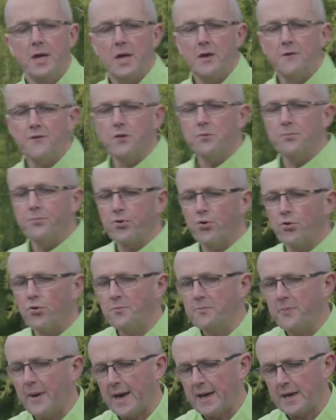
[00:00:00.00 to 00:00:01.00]
if you
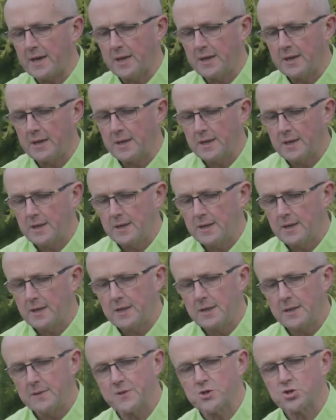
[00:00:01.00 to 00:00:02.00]
prune back
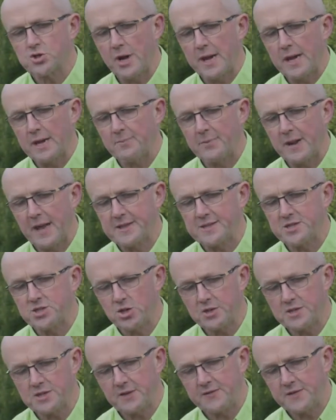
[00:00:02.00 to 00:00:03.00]
the trailing plants
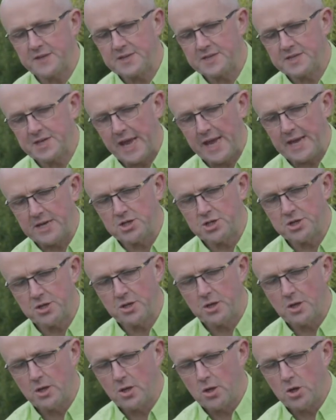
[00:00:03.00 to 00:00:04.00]
just at this stage,
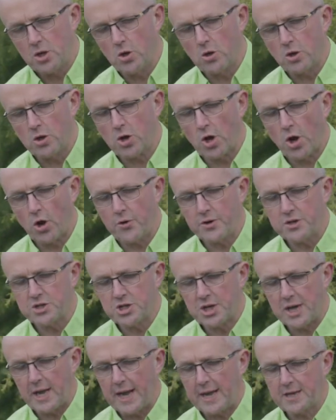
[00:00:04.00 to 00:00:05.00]
you'll
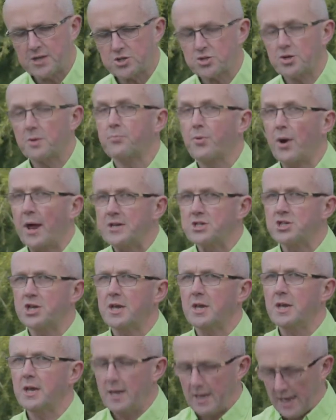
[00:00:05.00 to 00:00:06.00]
encourage extra
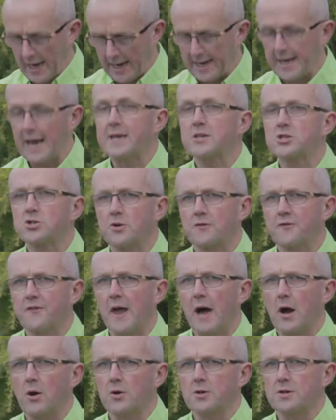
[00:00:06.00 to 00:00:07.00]
branching and extra
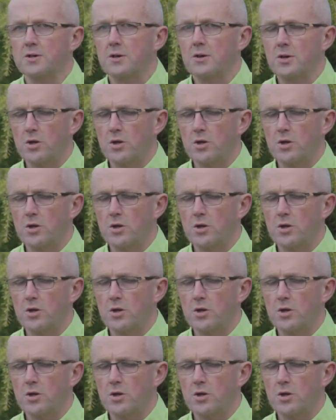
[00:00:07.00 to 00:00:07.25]
flowers.